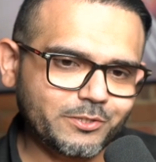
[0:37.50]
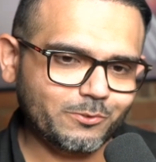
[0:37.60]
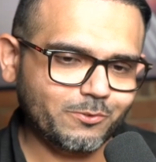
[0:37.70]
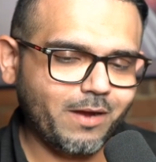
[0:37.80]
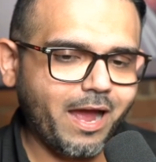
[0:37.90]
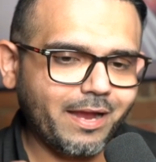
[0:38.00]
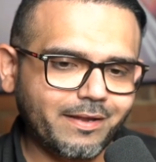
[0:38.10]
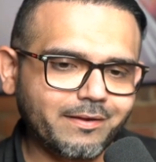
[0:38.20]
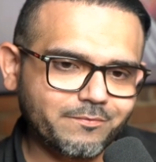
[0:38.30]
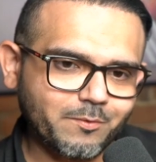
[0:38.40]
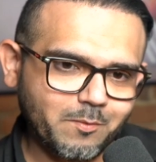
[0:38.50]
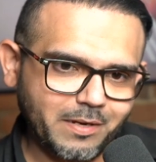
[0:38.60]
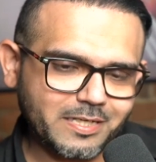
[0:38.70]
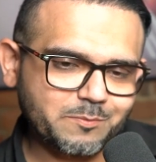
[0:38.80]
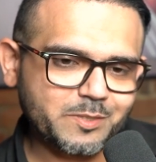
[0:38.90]
to highlight it from a
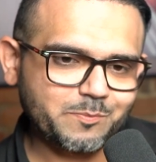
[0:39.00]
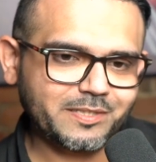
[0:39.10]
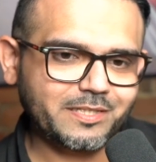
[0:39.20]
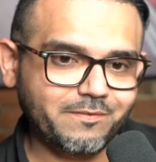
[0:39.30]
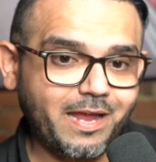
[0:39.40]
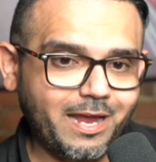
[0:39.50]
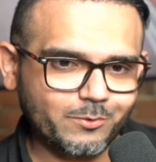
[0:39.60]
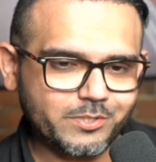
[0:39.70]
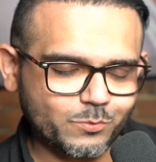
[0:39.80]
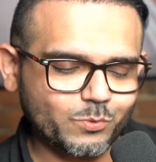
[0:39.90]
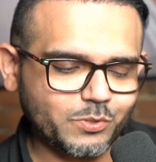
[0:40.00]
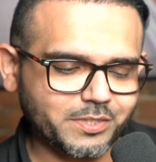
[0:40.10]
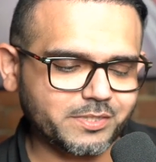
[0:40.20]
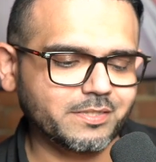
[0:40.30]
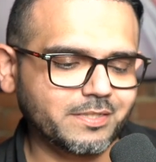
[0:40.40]
bank's perspective how this
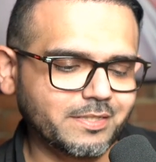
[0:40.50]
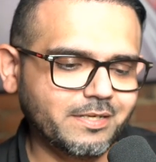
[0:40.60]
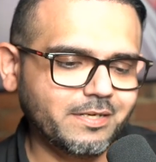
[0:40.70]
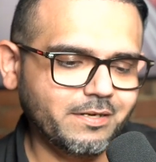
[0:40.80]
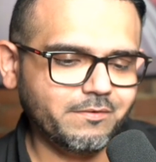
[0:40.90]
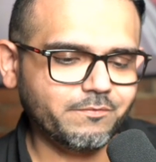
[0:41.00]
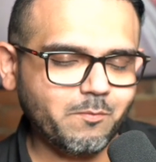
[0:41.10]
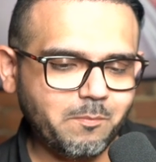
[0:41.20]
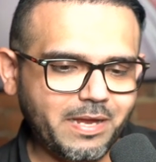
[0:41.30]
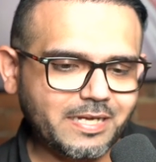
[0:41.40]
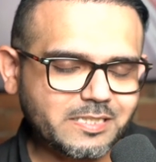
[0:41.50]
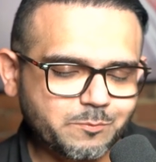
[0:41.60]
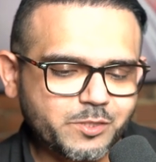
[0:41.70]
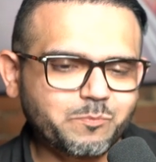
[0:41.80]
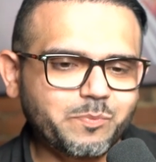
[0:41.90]
works. From a bank's
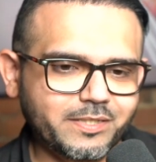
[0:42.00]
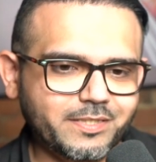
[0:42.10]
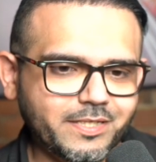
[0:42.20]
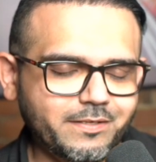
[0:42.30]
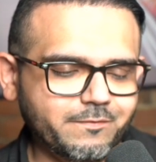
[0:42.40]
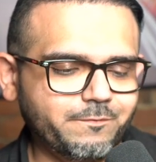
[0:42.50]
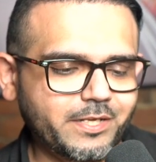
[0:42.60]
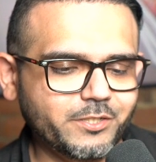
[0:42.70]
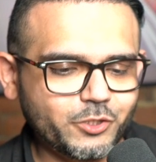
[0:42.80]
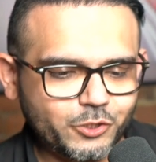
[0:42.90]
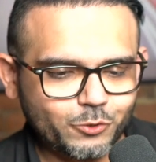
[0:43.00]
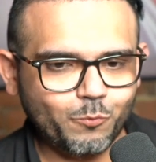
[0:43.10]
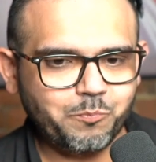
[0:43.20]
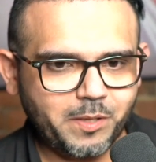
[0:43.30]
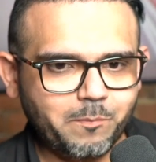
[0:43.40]
perspective, when two
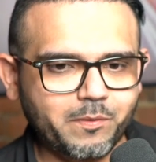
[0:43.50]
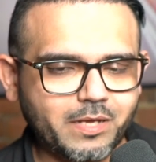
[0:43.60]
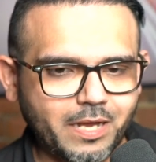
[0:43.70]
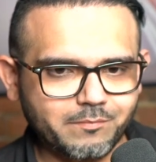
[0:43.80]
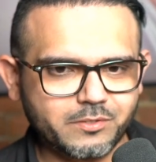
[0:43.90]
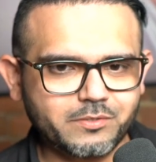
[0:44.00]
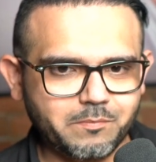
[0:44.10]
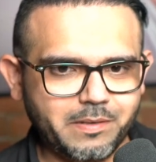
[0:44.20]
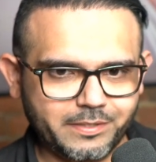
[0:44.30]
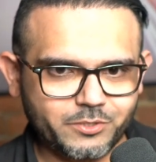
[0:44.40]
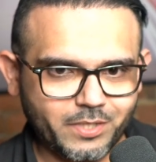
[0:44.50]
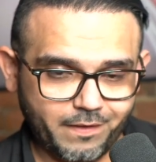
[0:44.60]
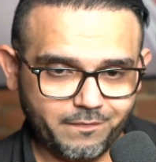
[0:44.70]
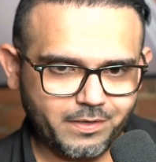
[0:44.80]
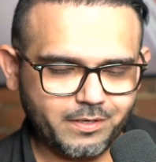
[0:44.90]
people come to the bank
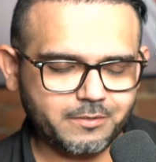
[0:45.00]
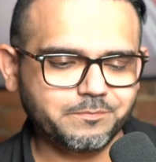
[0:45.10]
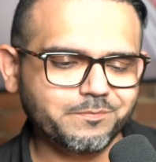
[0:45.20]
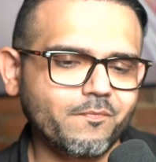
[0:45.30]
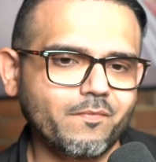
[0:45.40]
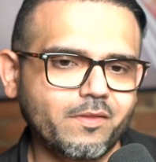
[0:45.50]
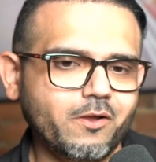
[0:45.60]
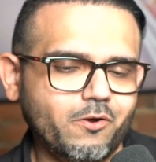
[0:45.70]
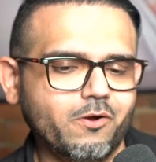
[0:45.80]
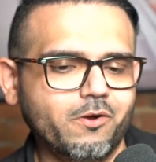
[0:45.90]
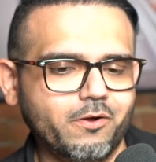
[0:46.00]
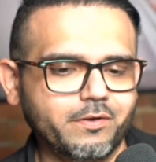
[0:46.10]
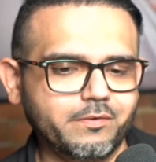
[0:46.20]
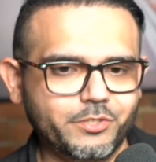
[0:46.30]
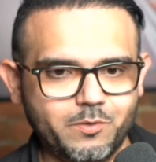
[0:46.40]
together
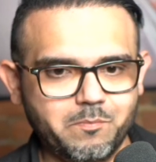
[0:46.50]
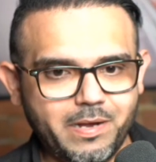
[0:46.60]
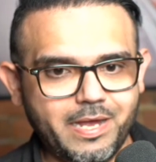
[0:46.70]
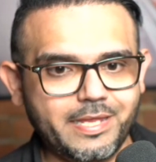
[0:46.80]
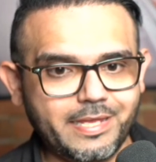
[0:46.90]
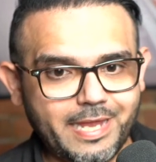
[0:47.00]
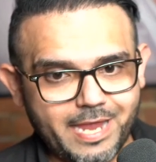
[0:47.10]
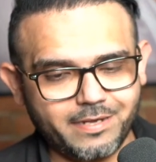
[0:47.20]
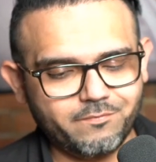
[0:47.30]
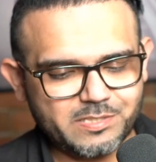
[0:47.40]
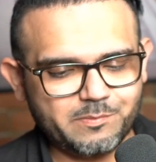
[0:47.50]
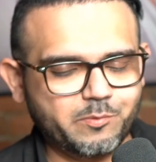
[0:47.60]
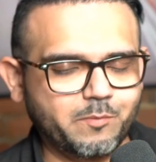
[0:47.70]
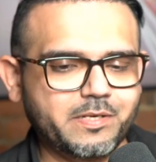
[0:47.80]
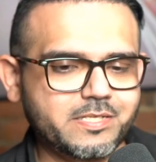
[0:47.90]
on, you know, buying an investment
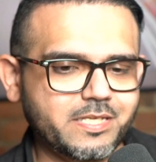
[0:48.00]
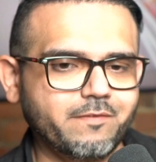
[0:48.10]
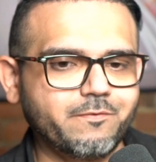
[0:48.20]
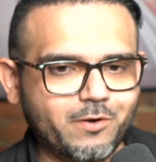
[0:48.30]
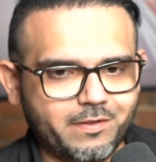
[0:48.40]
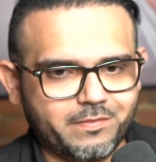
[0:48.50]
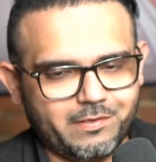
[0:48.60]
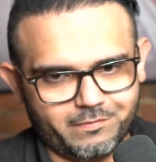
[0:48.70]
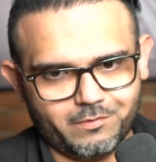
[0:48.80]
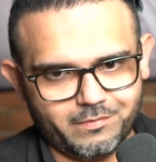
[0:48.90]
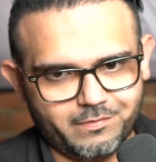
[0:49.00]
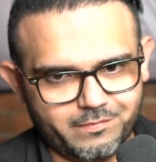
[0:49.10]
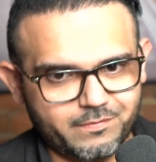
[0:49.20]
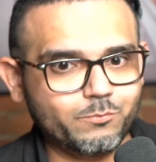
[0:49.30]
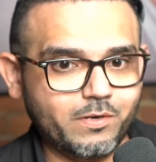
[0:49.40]
property, say
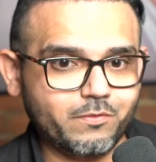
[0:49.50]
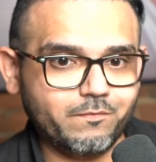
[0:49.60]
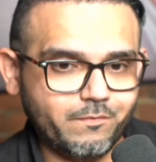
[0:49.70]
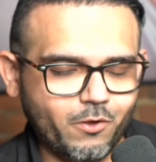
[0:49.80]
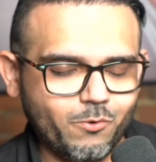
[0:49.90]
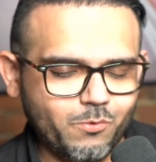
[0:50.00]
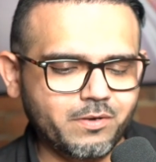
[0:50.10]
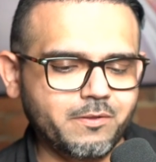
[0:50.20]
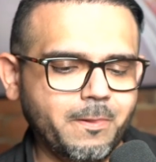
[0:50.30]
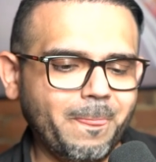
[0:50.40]
$400,000 worth of loan,